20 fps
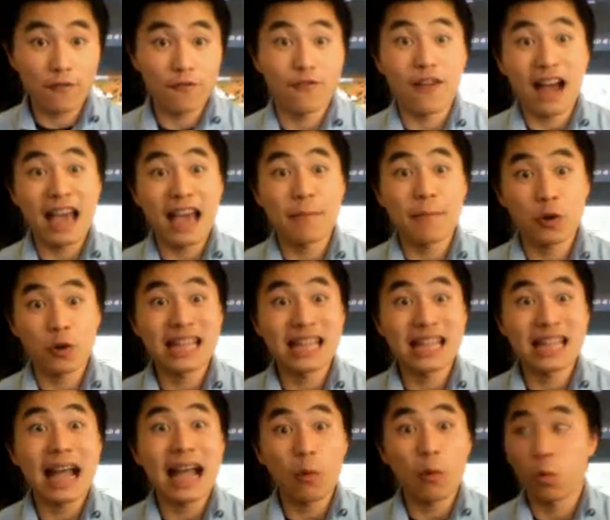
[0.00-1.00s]
fiber
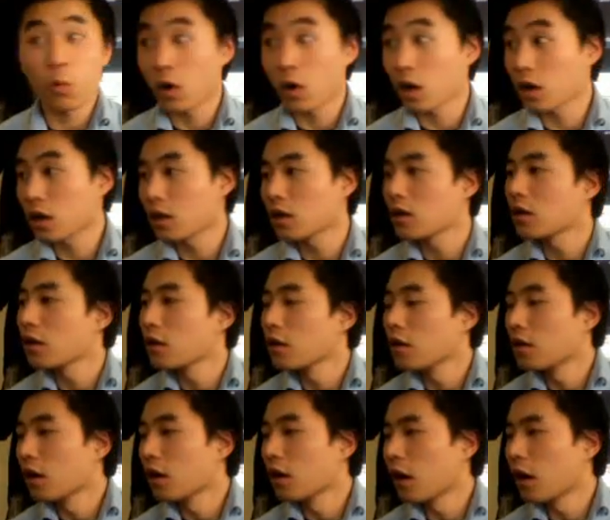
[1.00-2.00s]
network
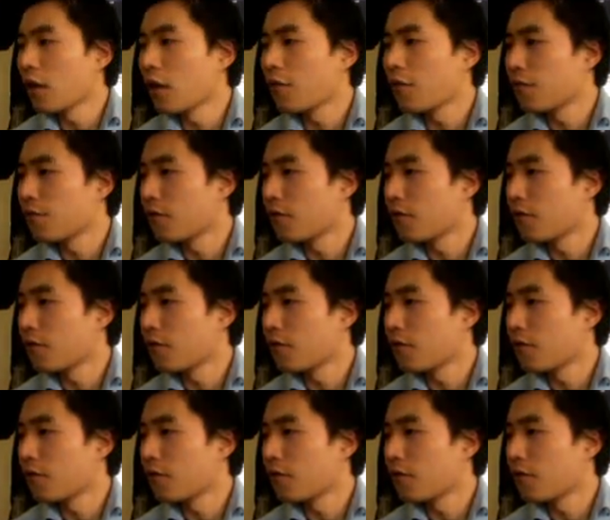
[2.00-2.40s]
of